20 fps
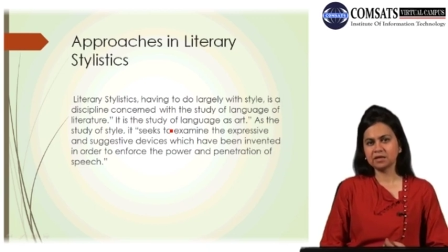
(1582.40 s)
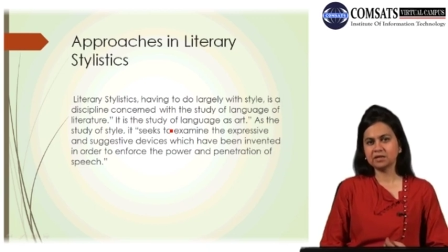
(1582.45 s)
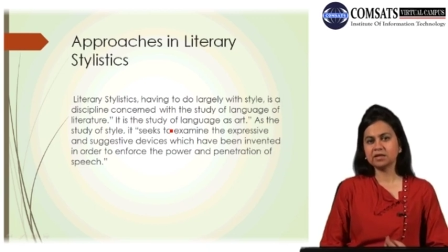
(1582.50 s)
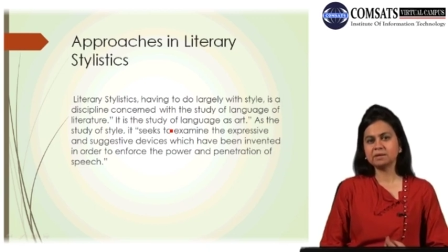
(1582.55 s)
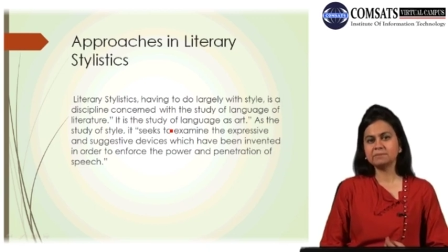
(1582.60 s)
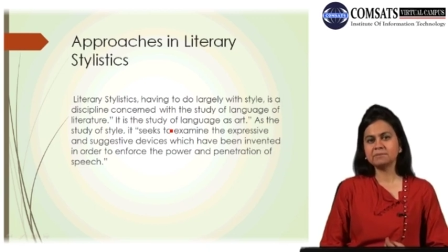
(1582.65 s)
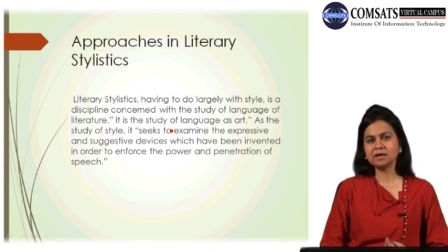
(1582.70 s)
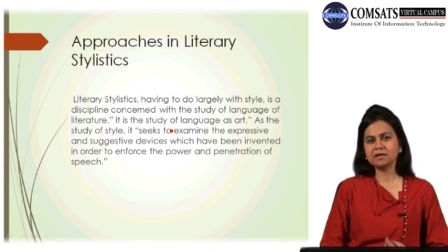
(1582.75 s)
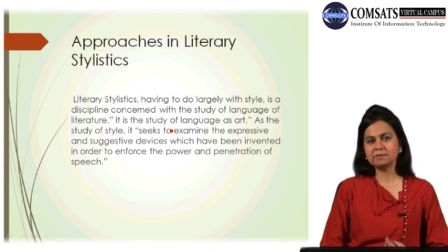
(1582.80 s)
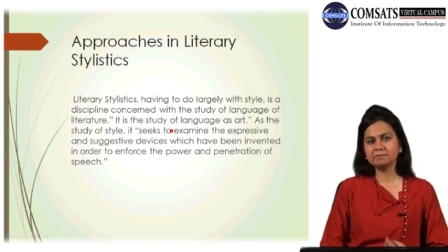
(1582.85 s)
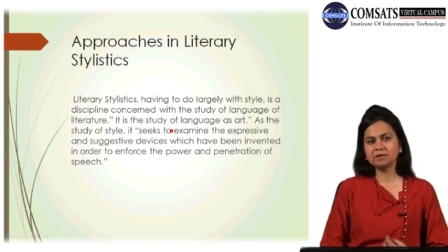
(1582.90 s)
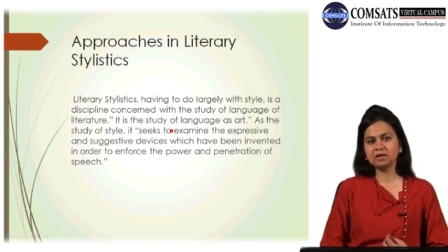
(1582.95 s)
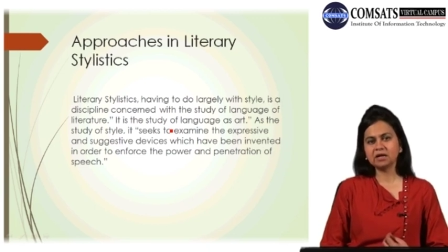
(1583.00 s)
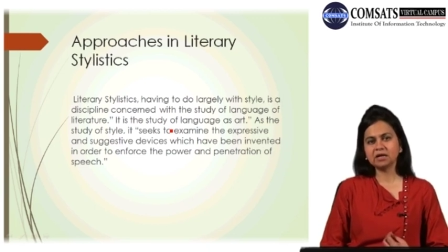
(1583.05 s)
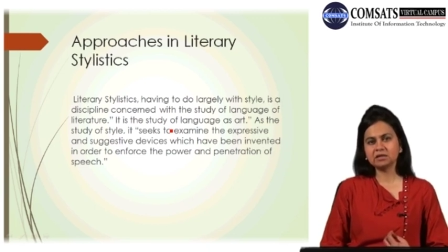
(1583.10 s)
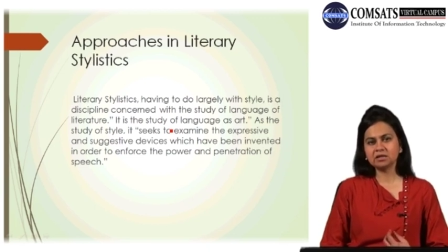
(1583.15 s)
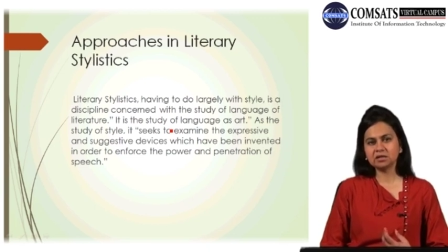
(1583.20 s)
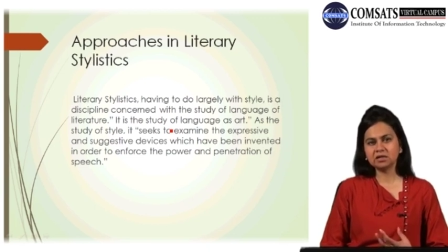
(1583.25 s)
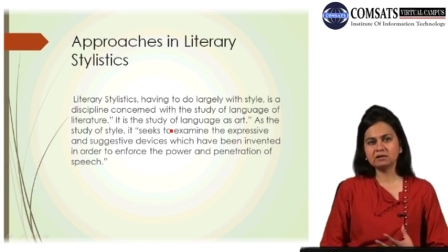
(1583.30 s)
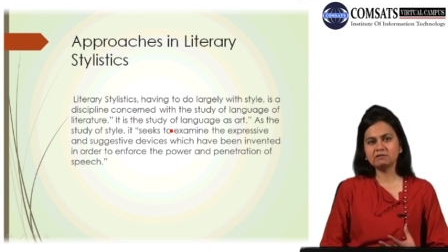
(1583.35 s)
There might be
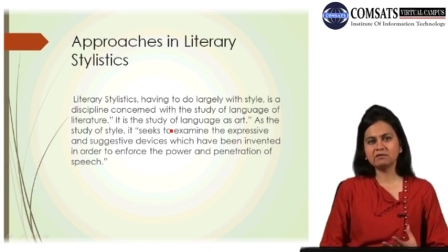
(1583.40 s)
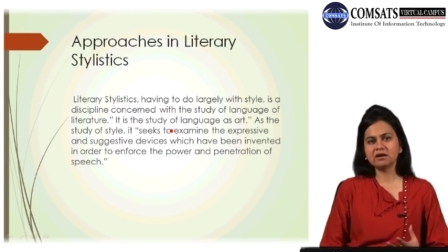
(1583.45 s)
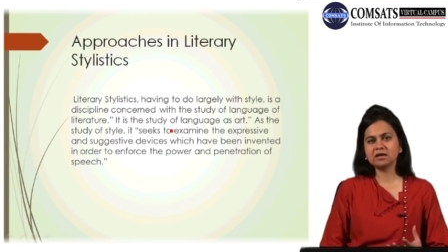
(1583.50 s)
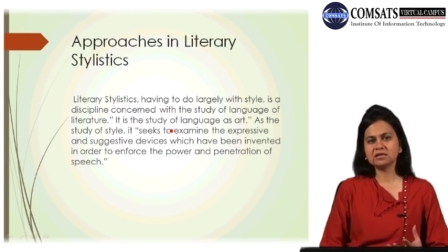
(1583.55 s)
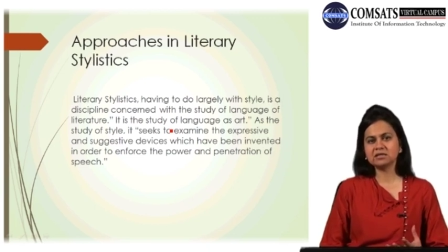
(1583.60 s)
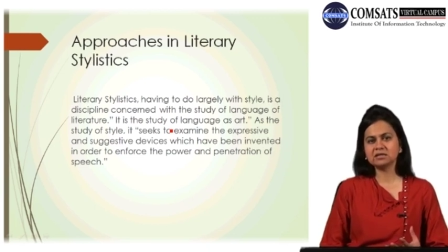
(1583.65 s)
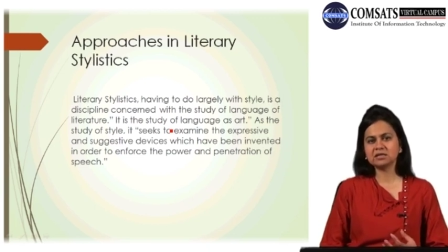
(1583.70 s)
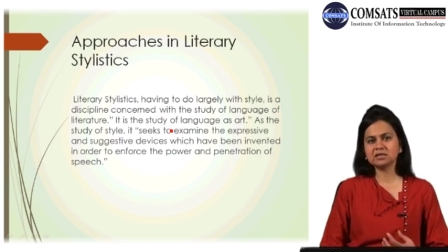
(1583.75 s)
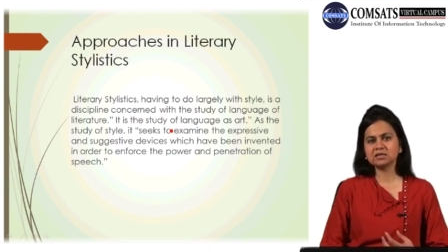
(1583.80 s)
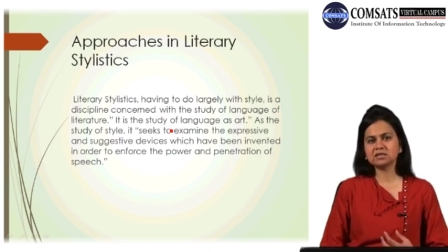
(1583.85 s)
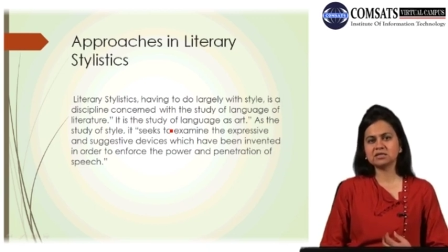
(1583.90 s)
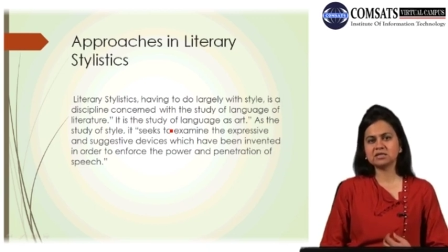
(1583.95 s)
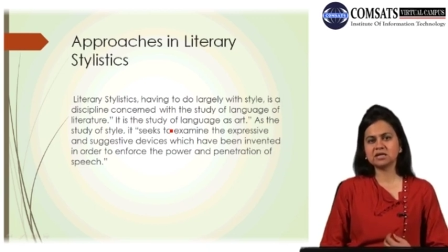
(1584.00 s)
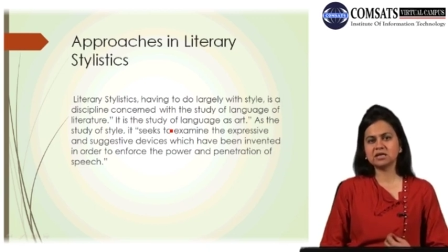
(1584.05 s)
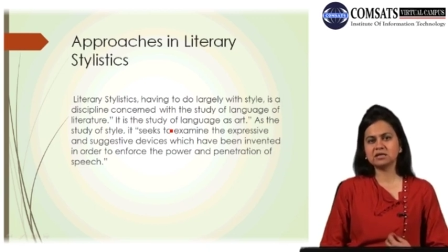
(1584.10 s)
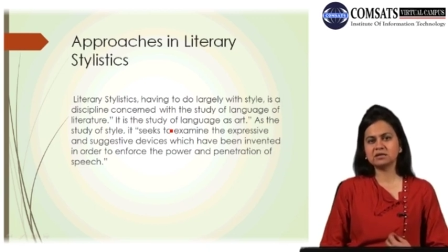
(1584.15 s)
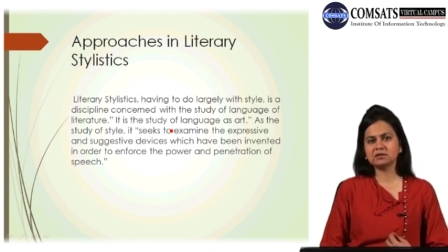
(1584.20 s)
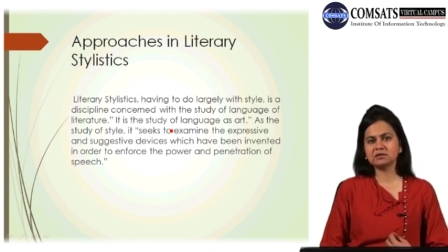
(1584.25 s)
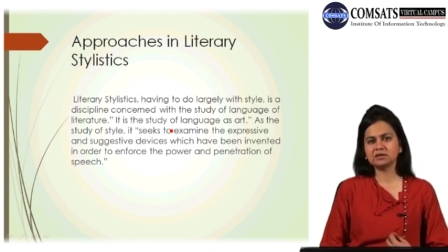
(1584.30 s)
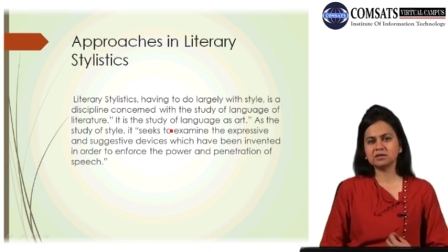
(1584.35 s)
other devices
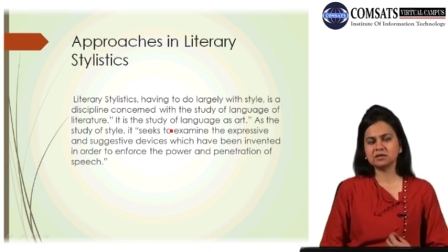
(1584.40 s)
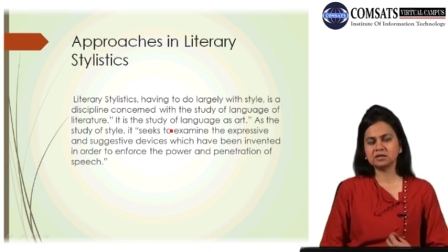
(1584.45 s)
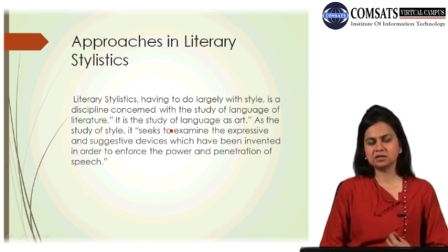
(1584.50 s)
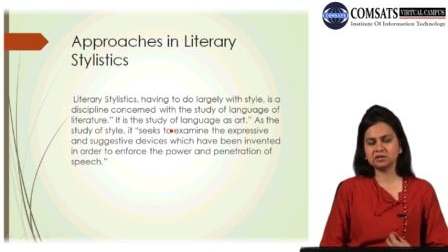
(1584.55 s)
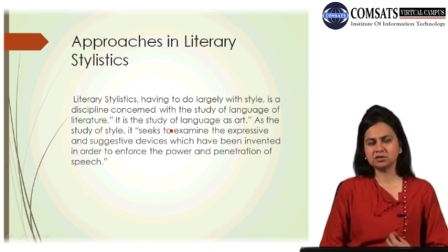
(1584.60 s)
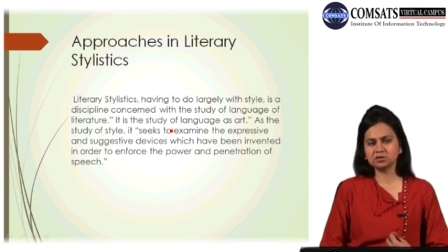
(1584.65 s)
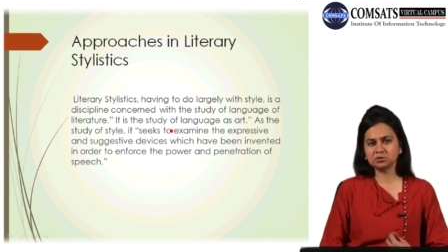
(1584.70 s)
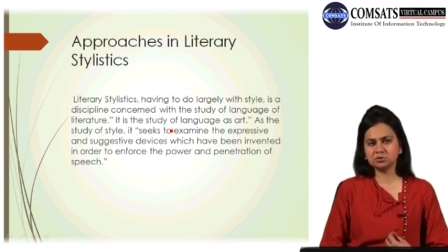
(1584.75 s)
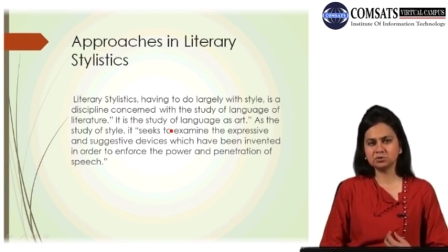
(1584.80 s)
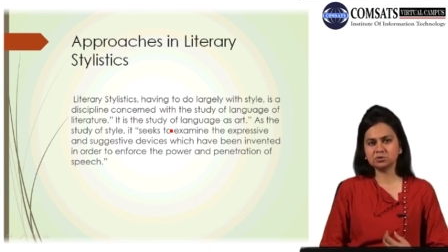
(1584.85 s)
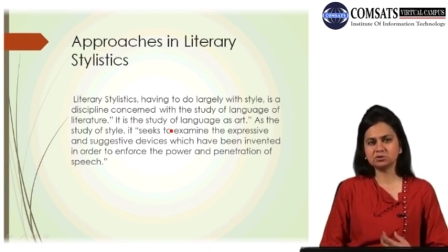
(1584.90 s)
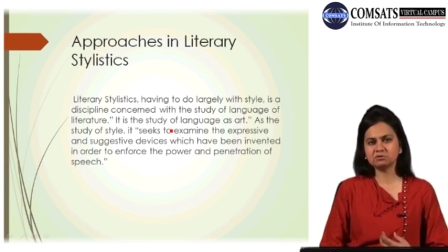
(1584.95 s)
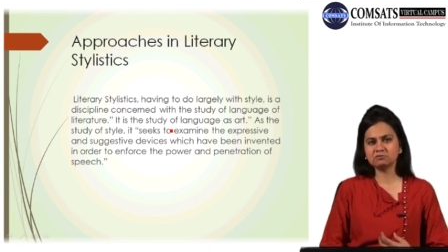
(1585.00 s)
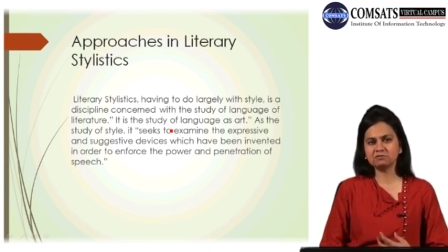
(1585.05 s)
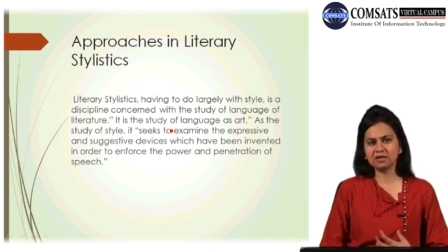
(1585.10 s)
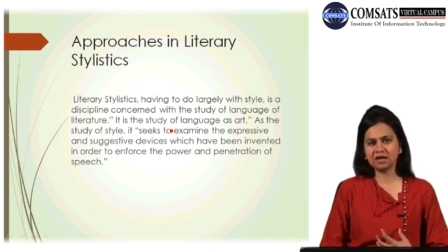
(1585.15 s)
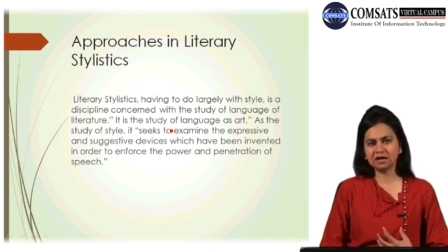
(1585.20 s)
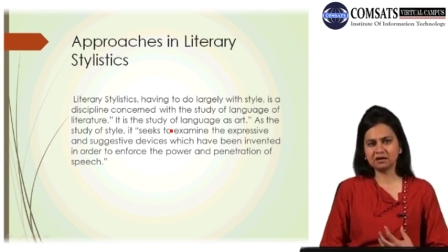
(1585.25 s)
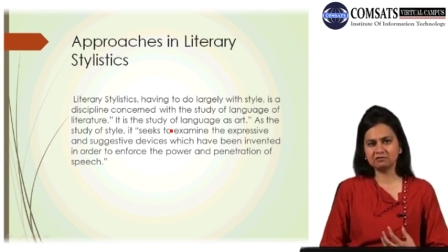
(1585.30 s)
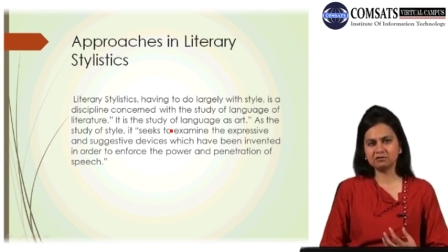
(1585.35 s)
and use
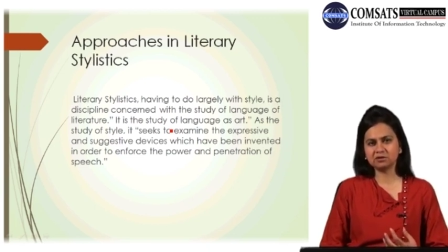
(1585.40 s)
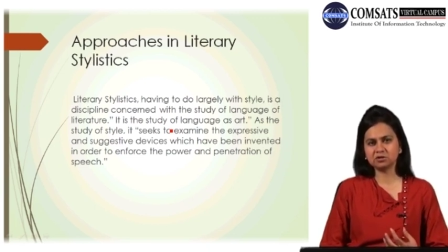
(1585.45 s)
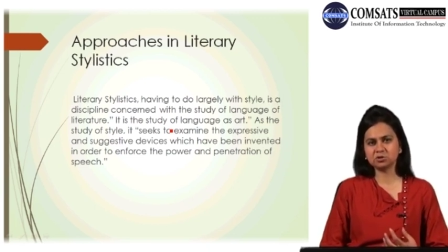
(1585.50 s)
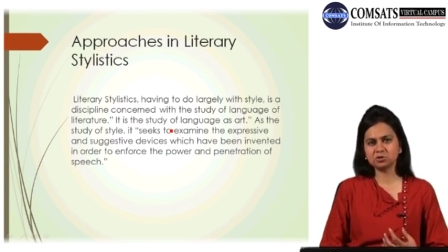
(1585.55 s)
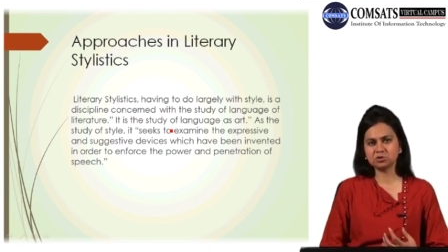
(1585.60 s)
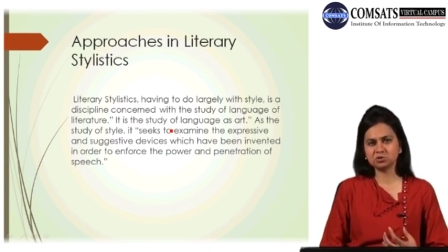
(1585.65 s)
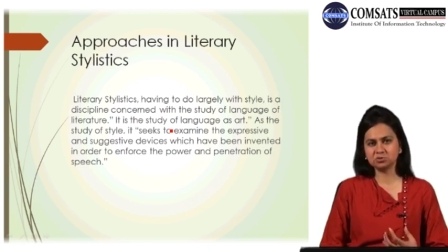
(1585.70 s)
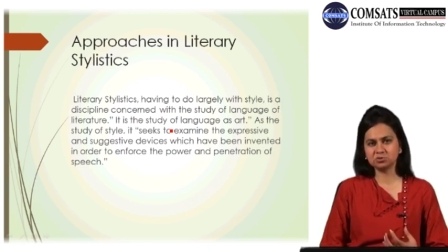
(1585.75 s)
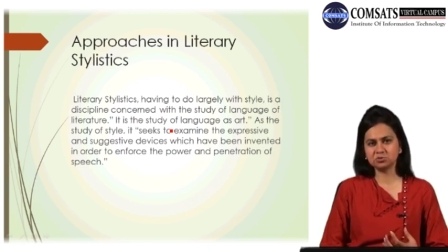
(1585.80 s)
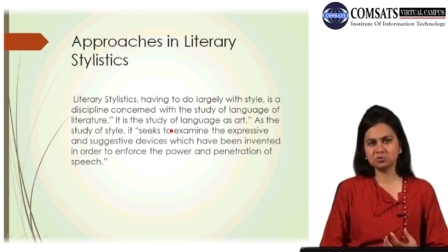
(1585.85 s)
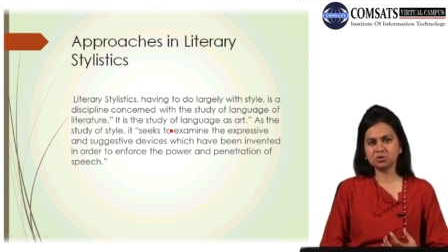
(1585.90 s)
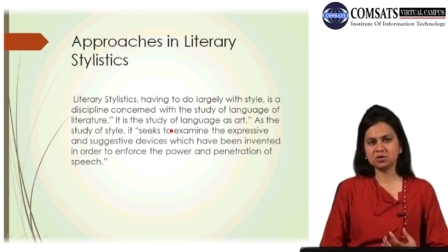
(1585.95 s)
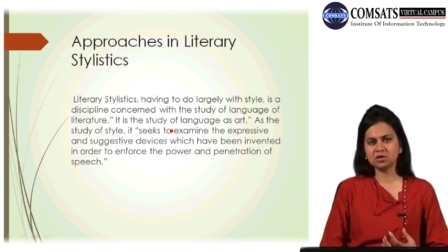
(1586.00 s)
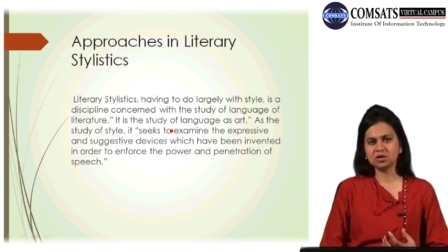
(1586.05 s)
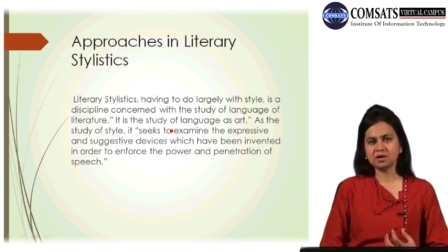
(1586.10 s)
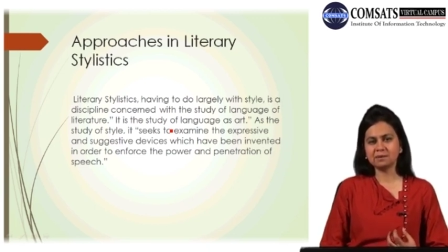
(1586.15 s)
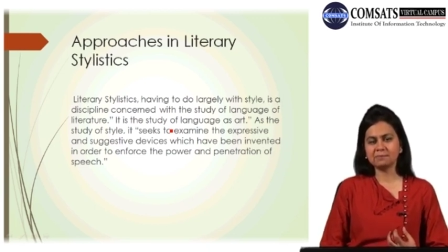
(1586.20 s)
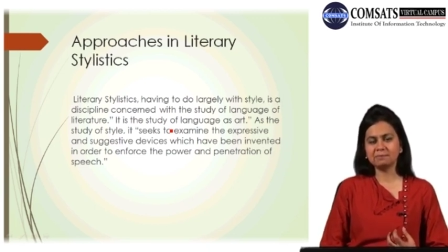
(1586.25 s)
of language too,